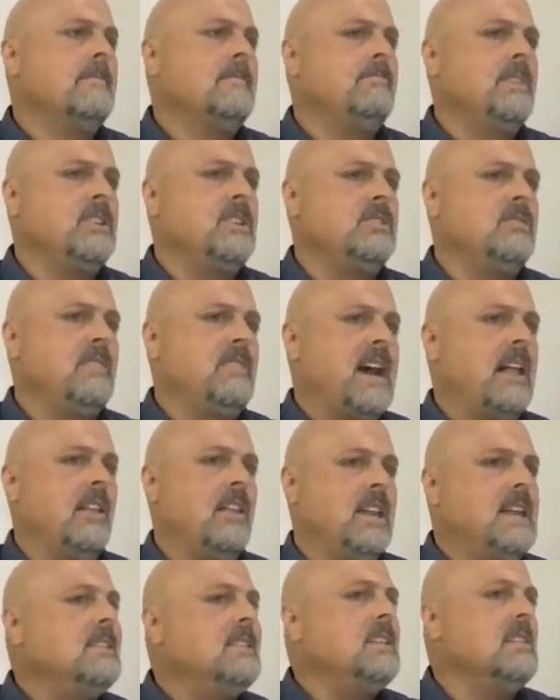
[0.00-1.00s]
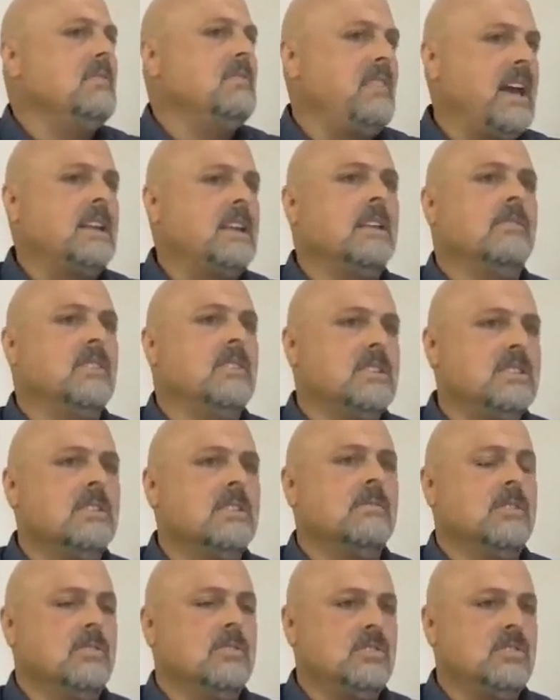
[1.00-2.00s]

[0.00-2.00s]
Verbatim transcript: that you validate the effectiveness of those